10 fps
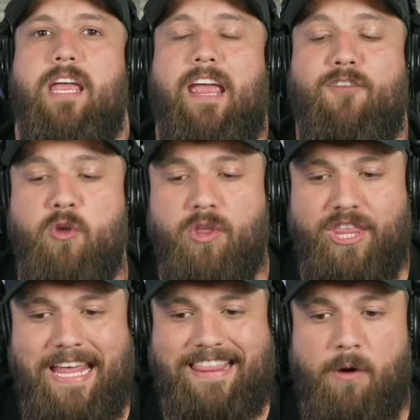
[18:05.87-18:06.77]
If you
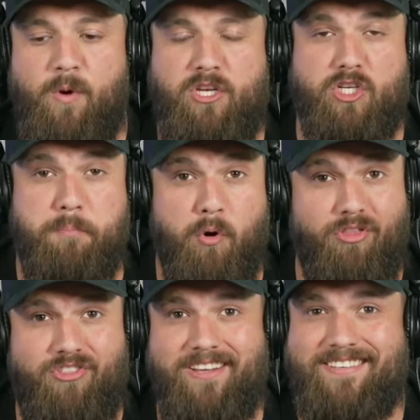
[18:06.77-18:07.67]
think that we just
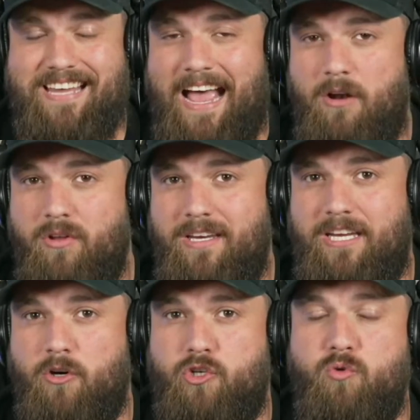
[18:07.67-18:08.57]
put this title in
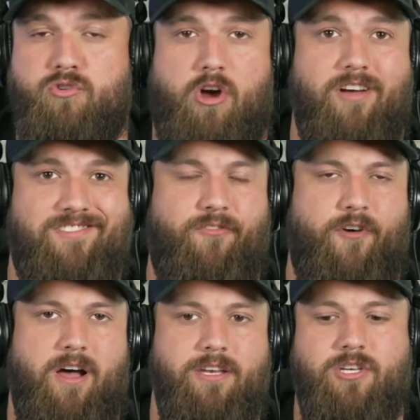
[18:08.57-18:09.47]
here to cause
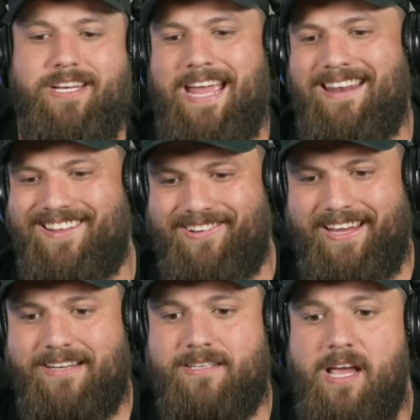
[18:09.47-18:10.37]
FUD, to get
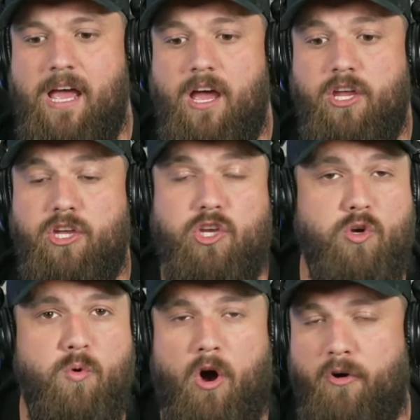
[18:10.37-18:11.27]
clicks,
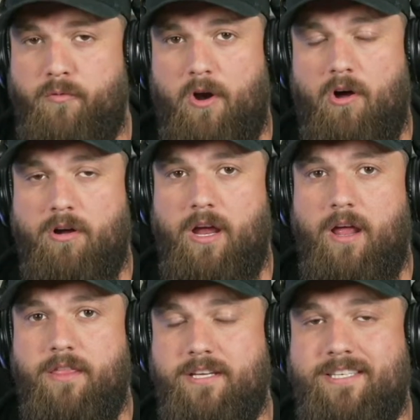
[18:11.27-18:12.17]
you are wrong.
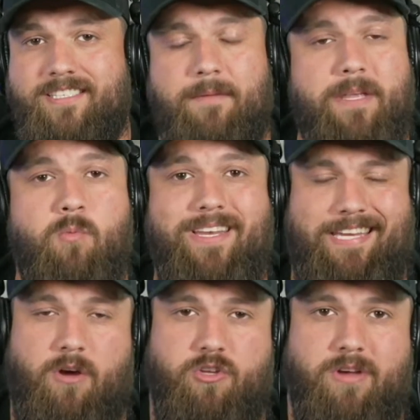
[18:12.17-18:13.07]
This is something we
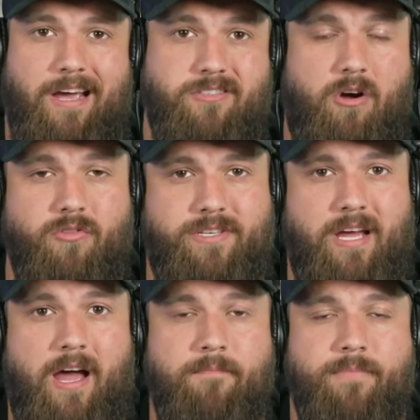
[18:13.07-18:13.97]
tell you guys all the
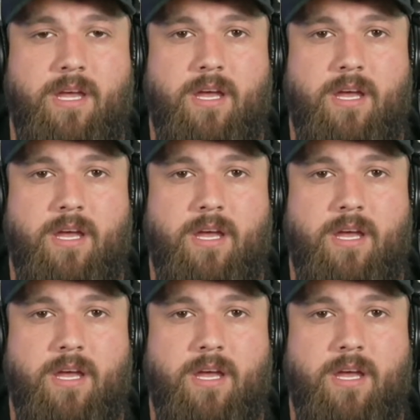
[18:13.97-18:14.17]
time.